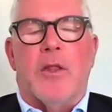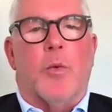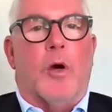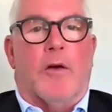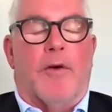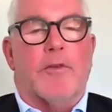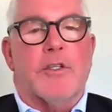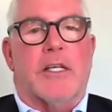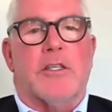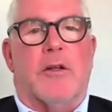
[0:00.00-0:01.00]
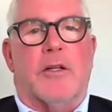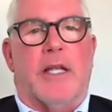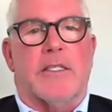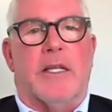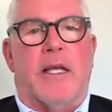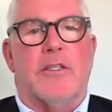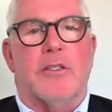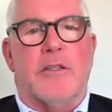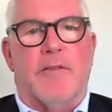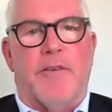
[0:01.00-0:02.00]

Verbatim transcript: the work of over 600 destinations in